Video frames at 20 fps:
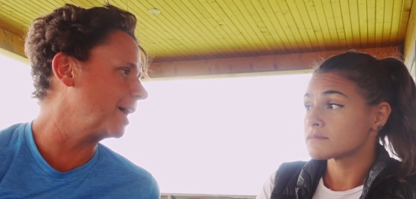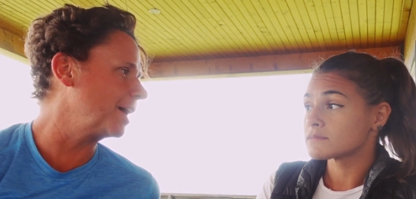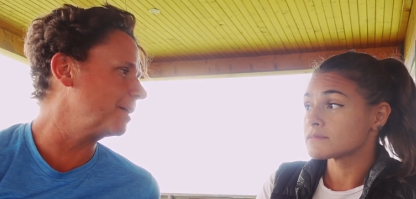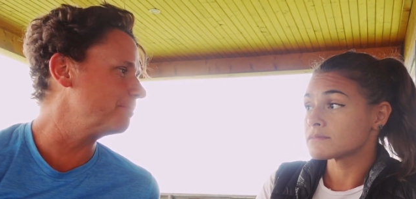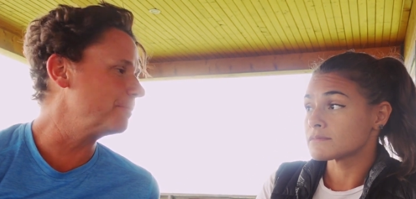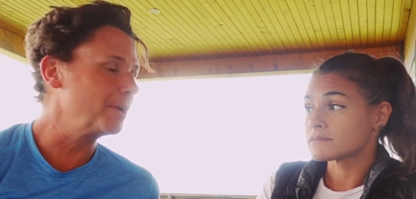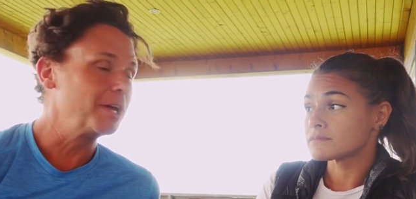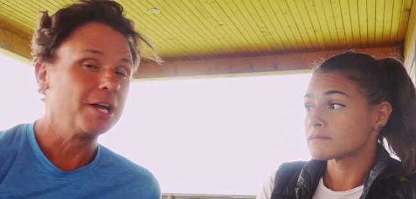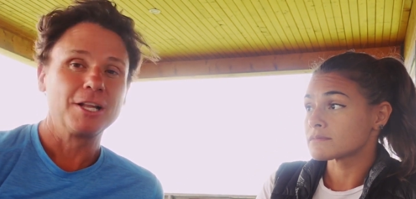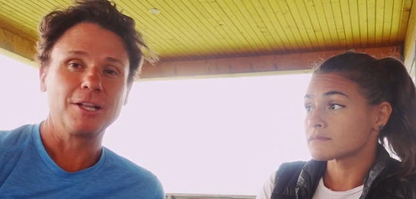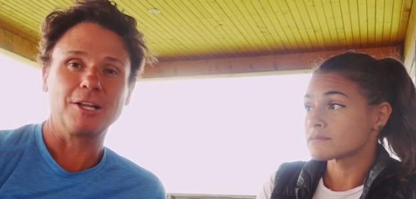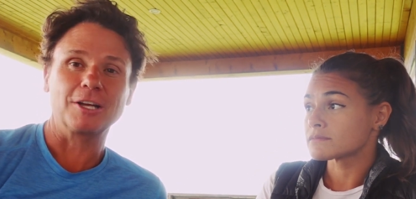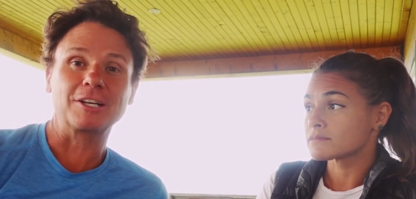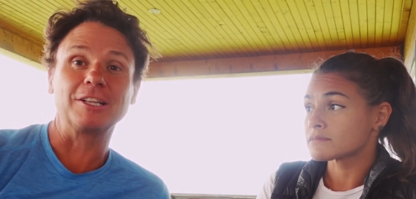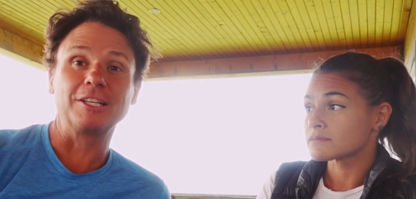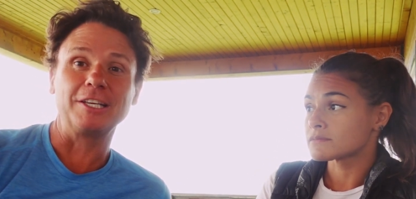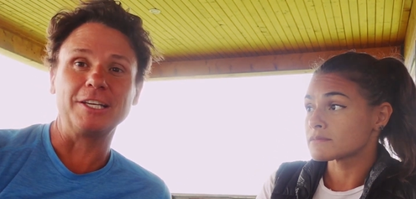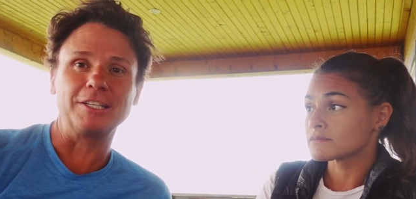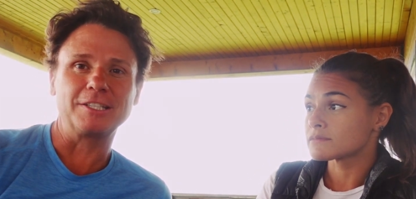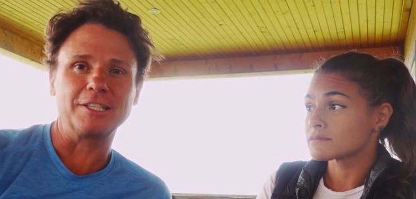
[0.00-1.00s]
Speaker 1: time.
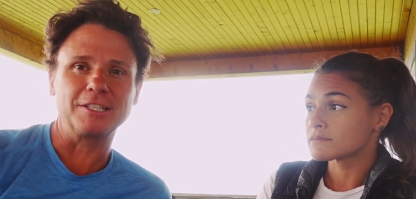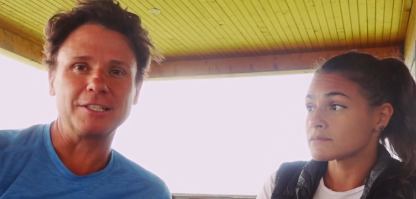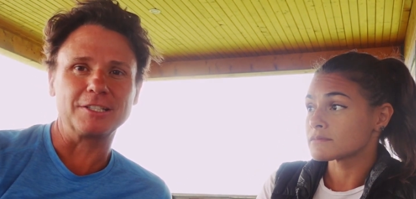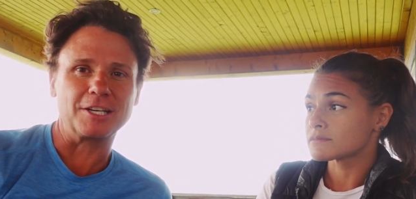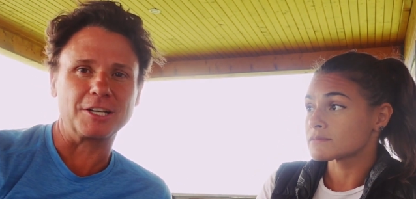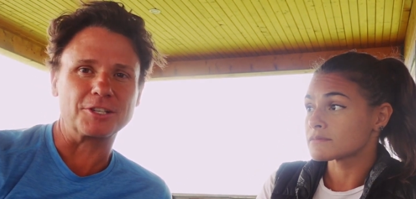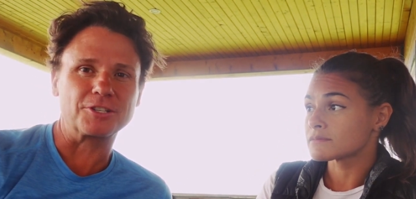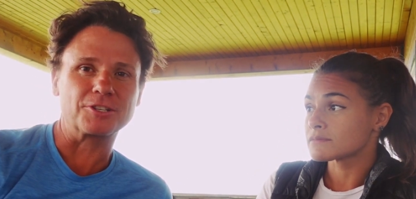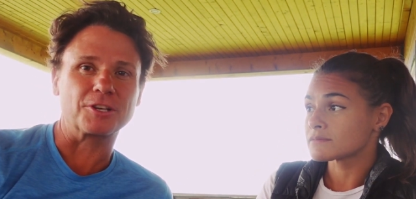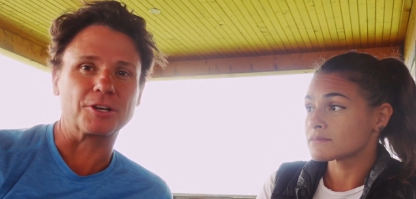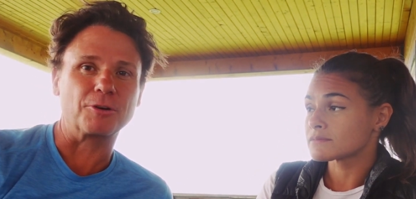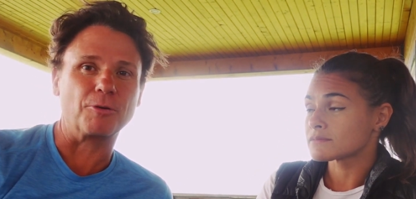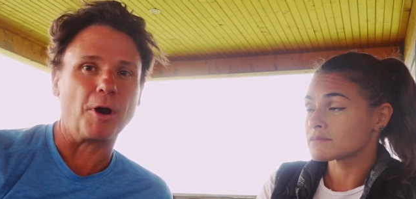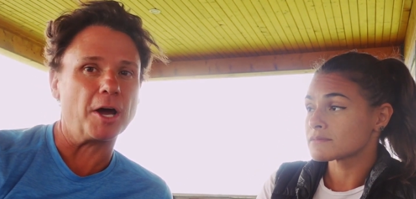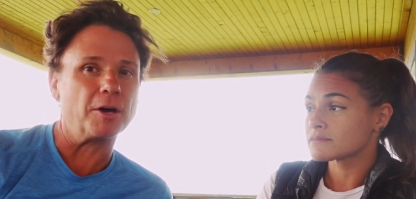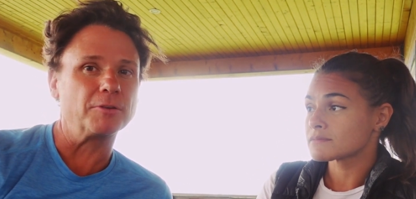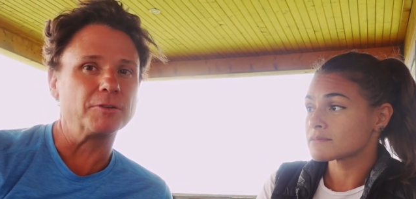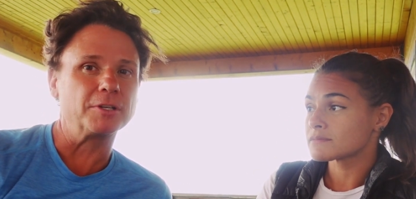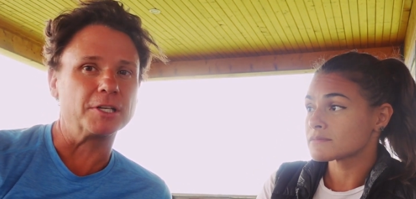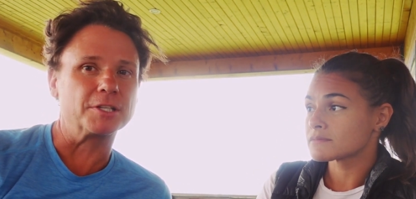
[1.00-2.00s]
Luckily, it didn't touch the
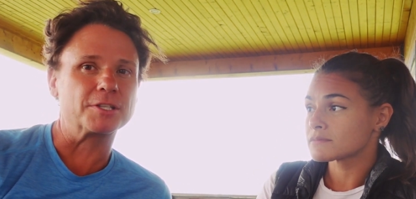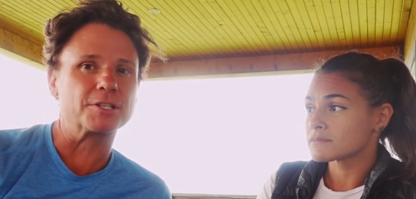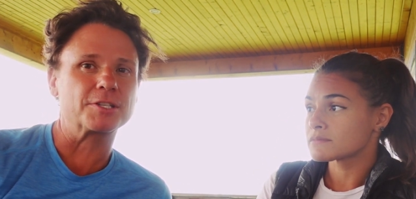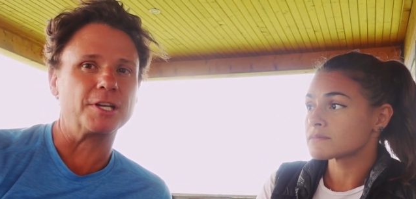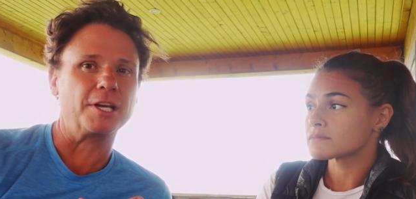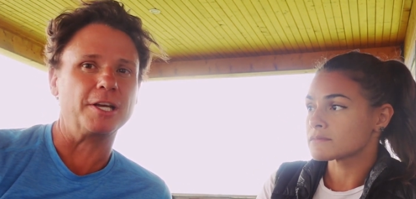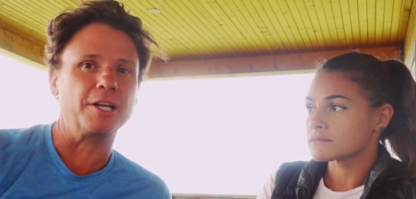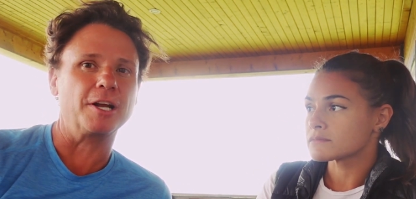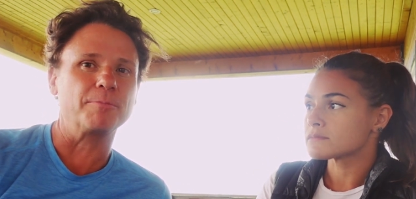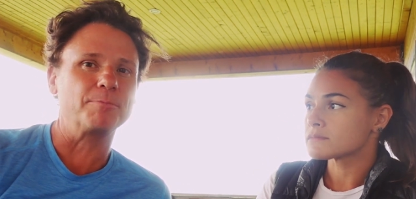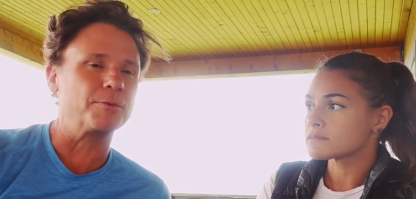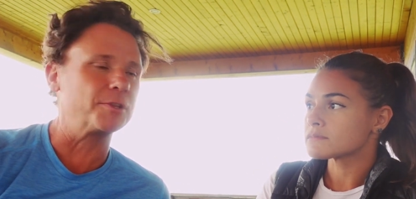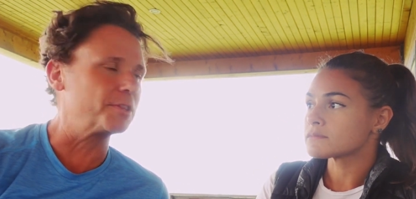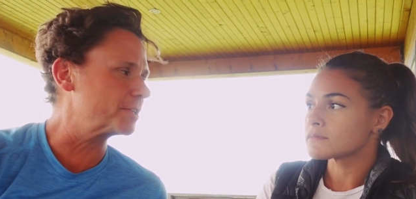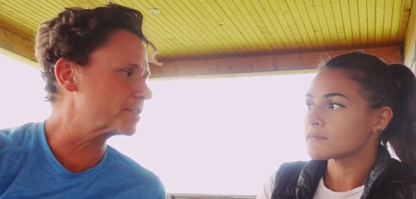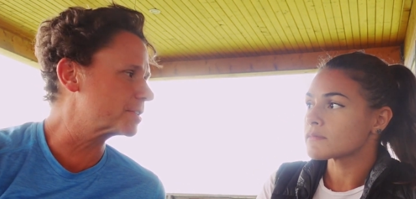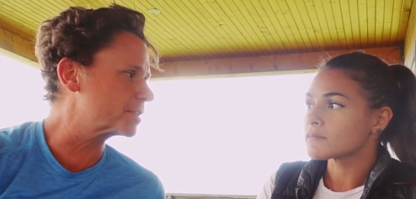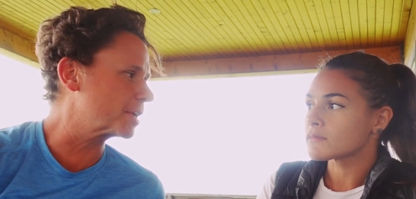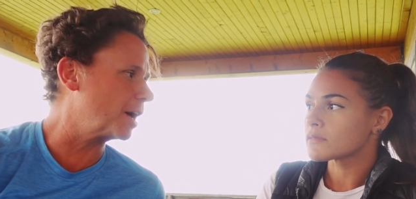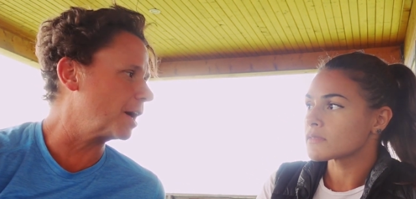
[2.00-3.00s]
ground, it stayed up in
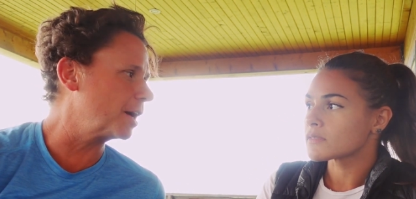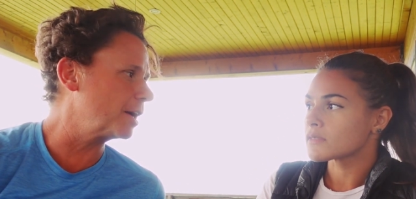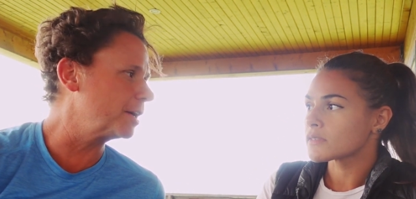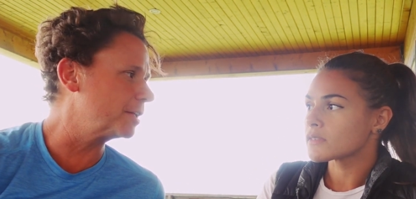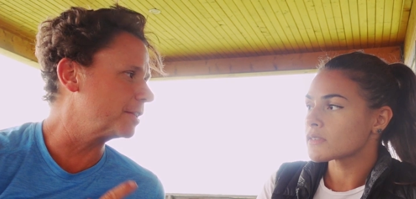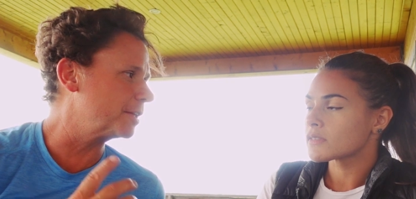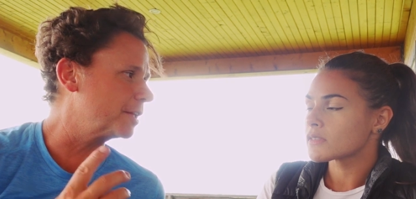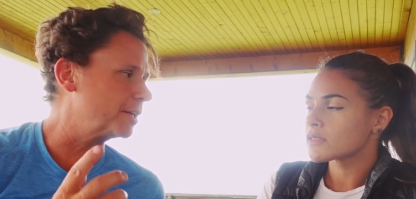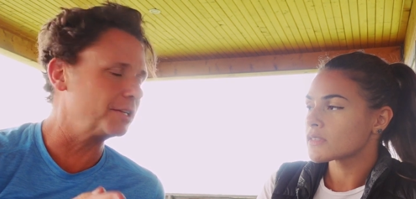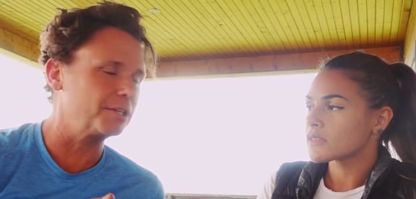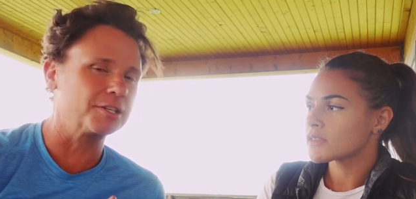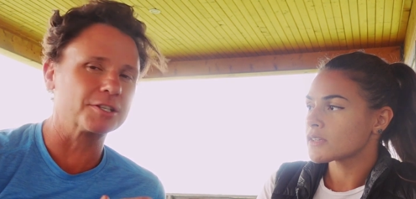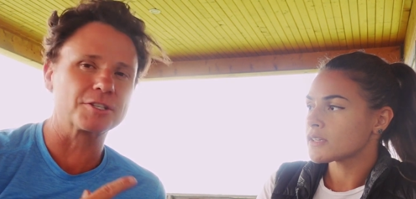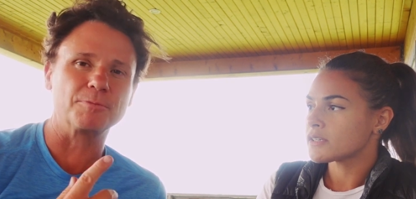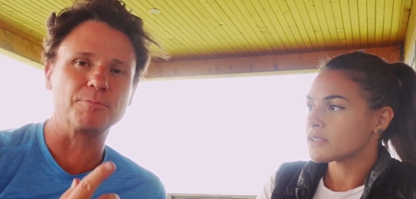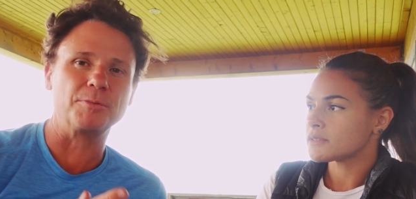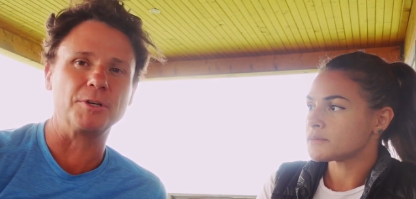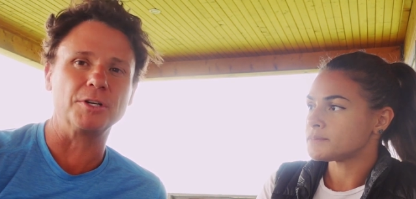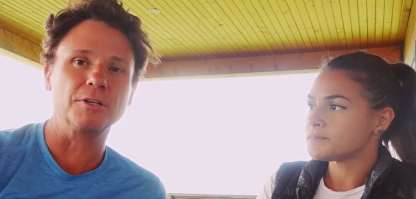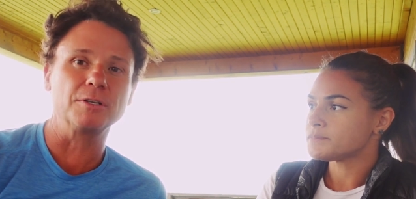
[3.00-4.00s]
the sky and then
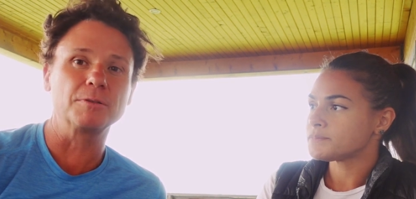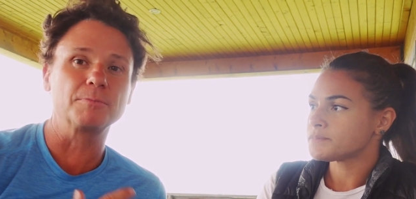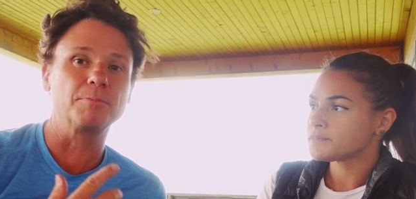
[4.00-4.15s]
disappeared,